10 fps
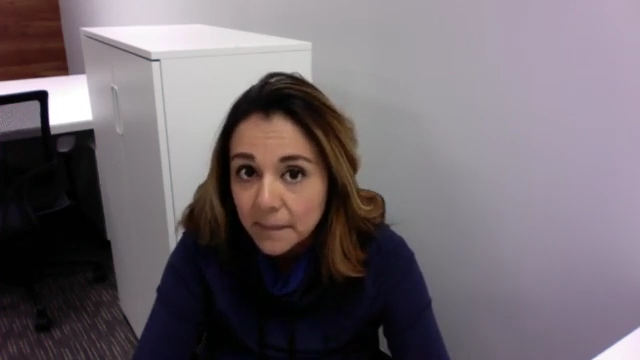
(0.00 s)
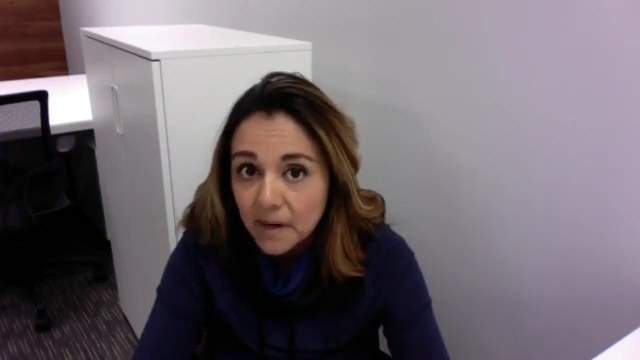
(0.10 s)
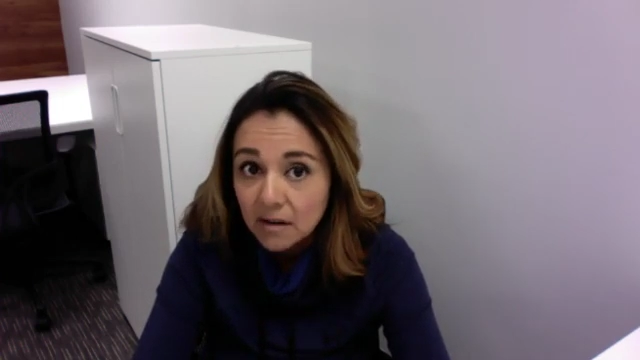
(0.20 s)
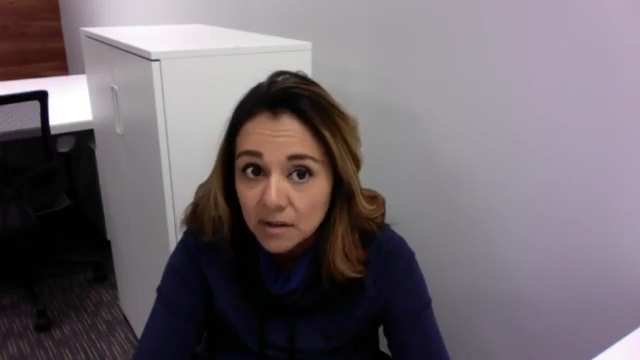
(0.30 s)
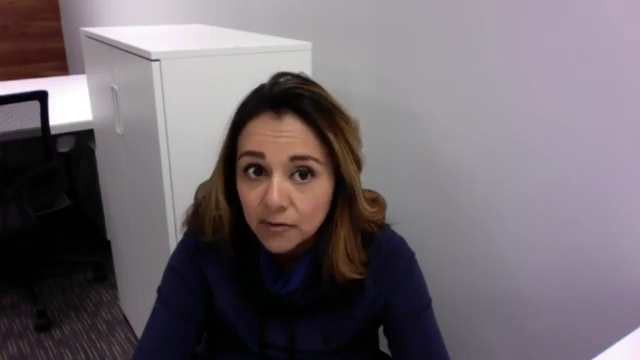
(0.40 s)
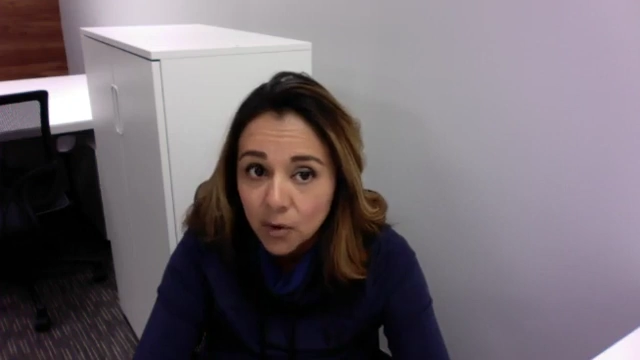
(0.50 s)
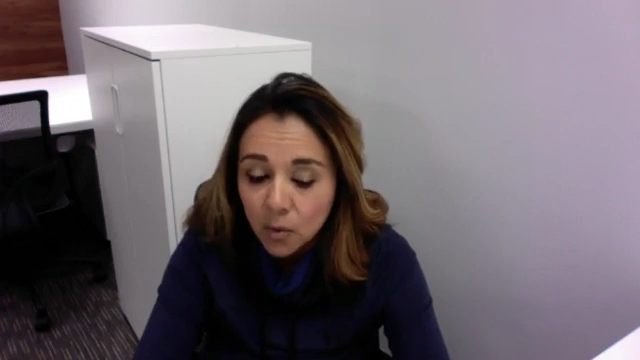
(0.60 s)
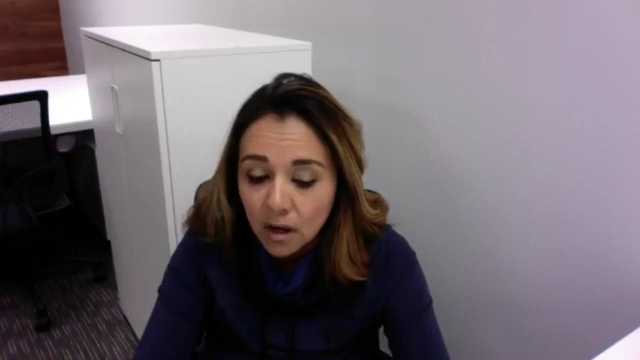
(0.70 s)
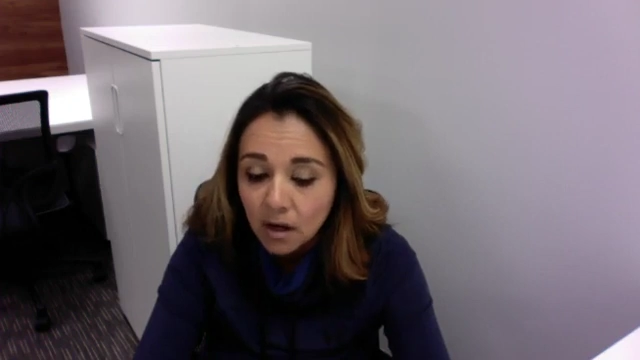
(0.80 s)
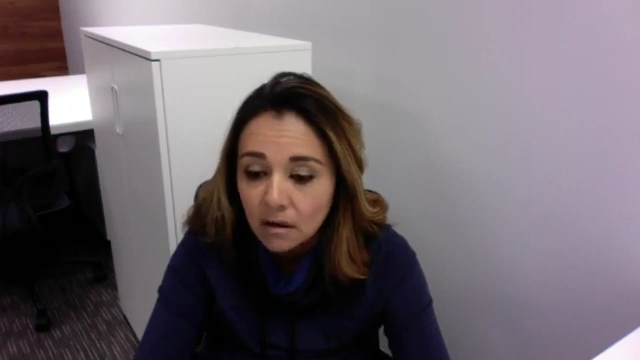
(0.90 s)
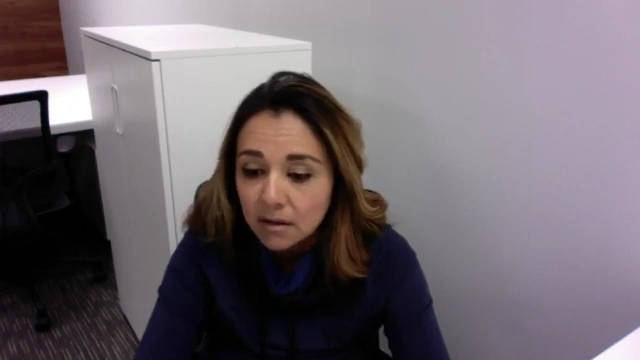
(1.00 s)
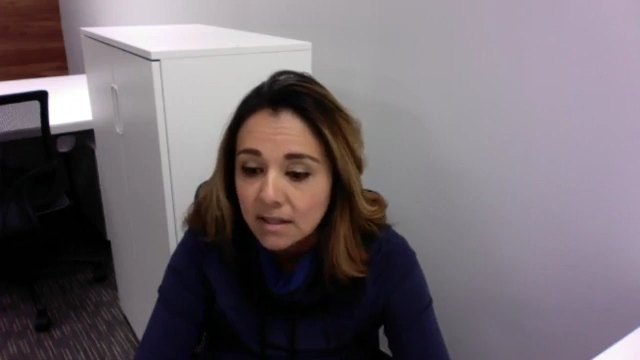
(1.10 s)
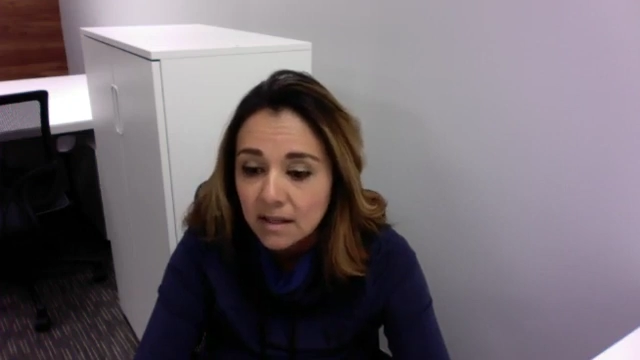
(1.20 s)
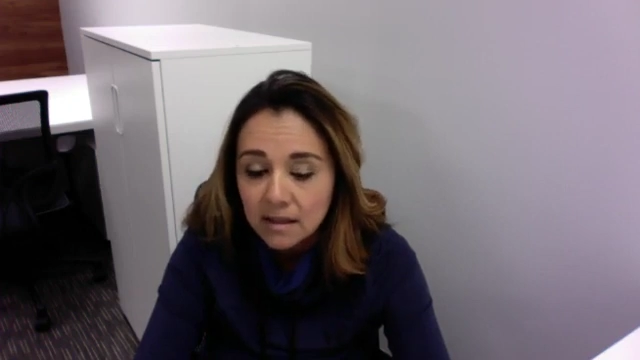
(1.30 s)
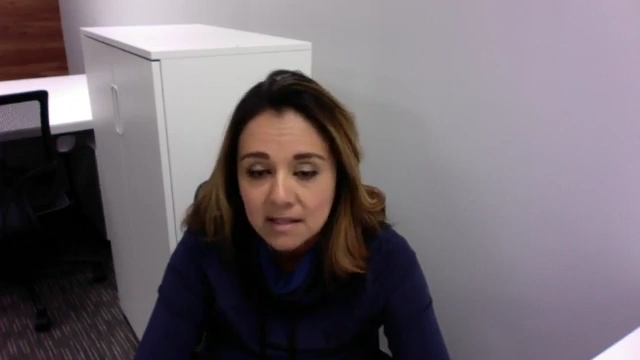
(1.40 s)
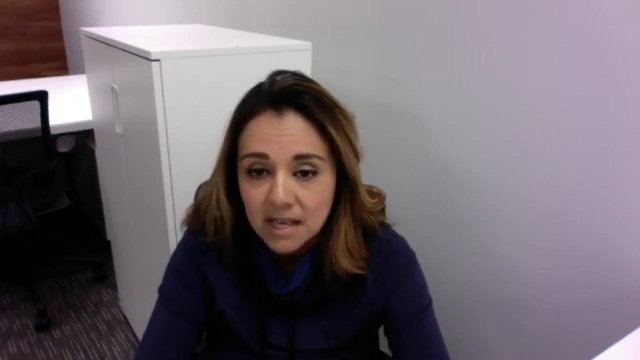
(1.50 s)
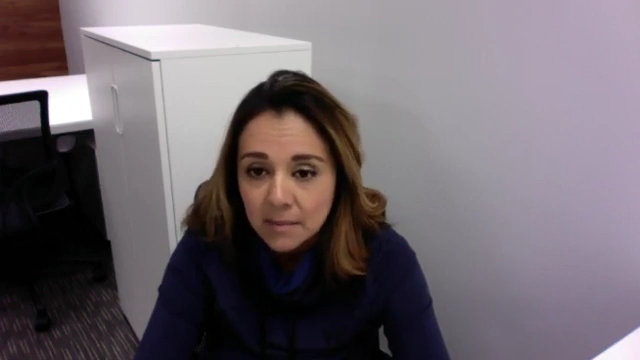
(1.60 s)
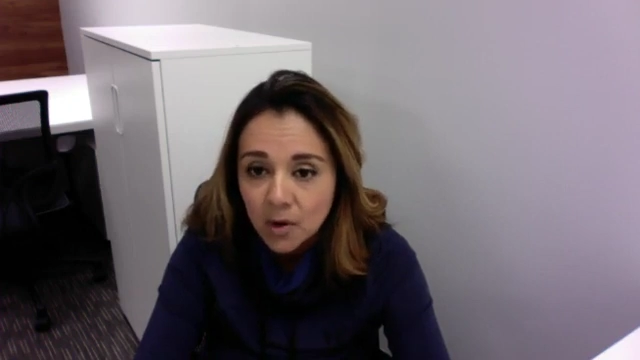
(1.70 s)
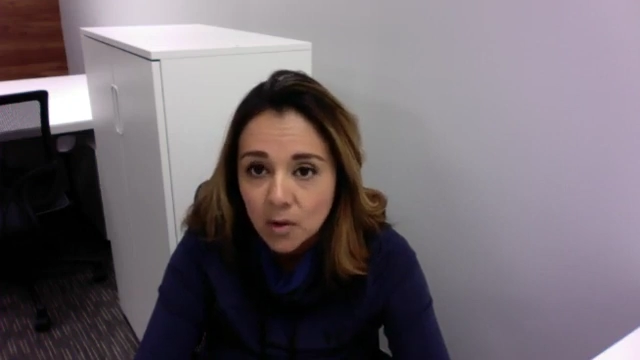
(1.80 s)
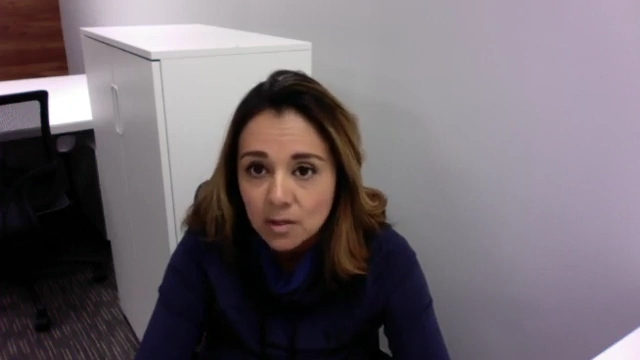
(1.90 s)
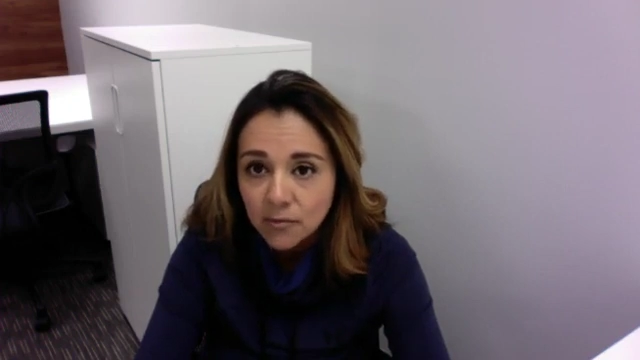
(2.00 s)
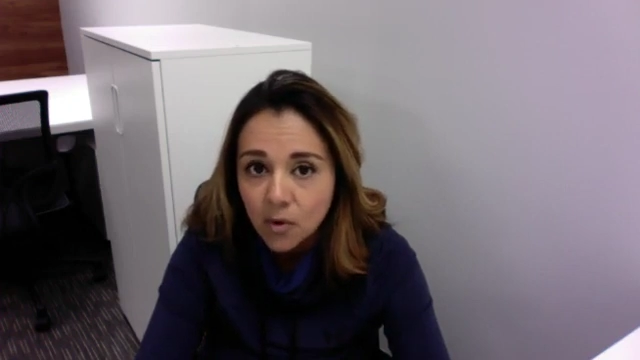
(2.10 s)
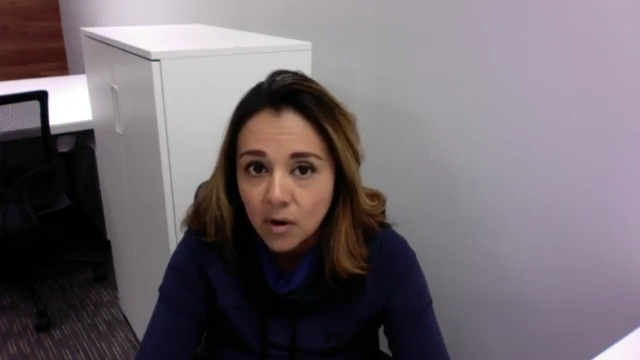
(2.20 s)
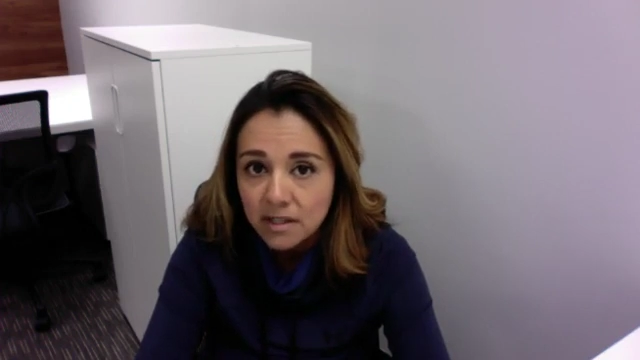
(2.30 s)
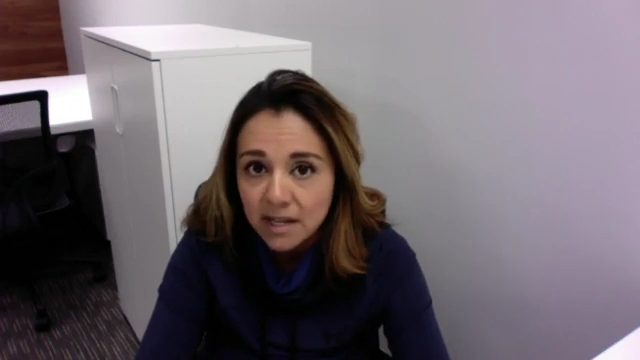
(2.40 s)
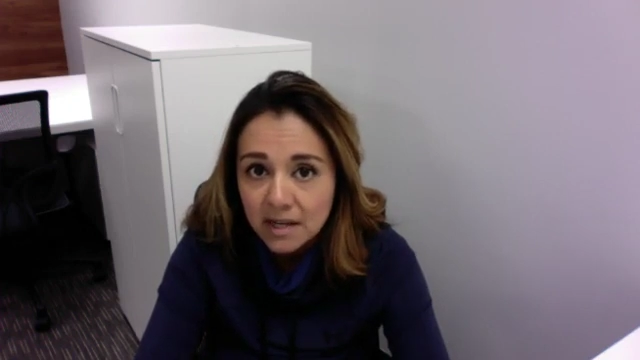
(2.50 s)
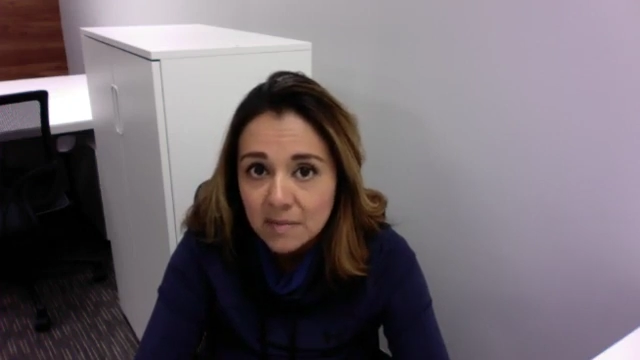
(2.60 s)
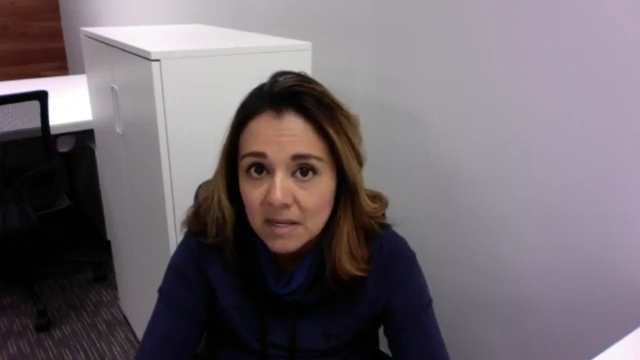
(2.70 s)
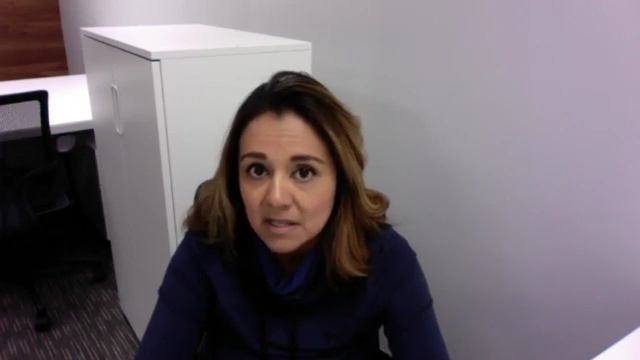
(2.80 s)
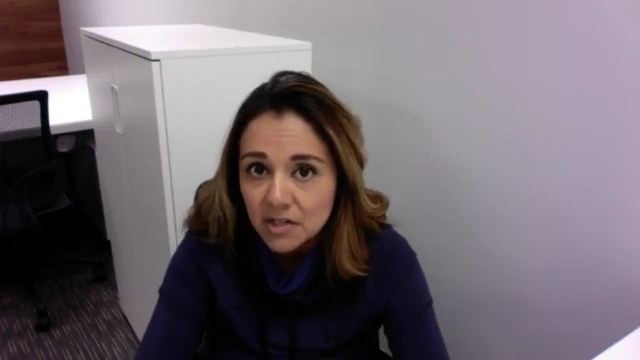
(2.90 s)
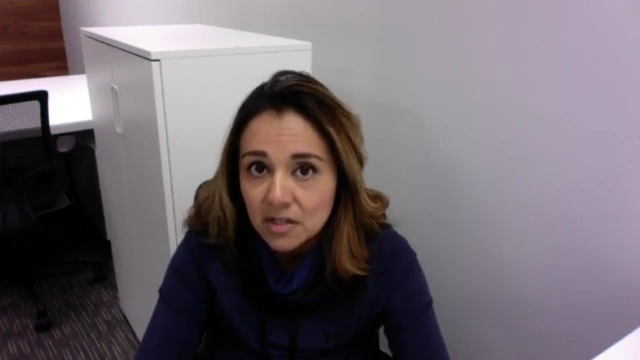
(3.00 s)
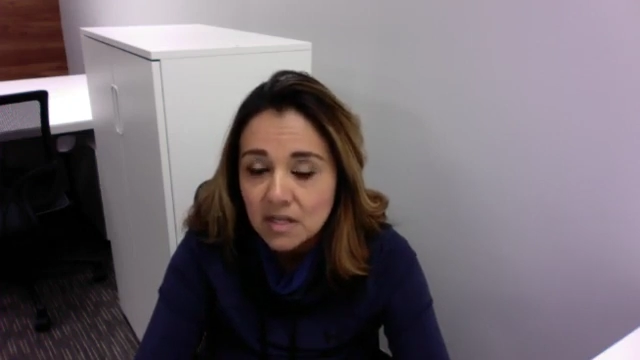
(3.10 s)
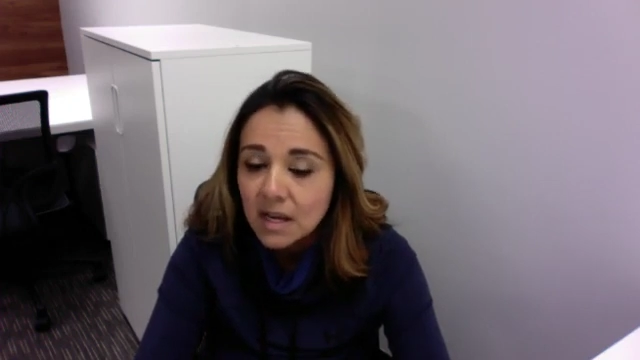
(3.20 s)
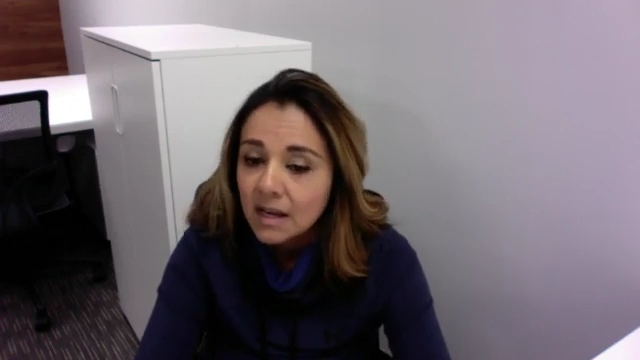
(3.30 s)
of the phone call. The same goes for text messages.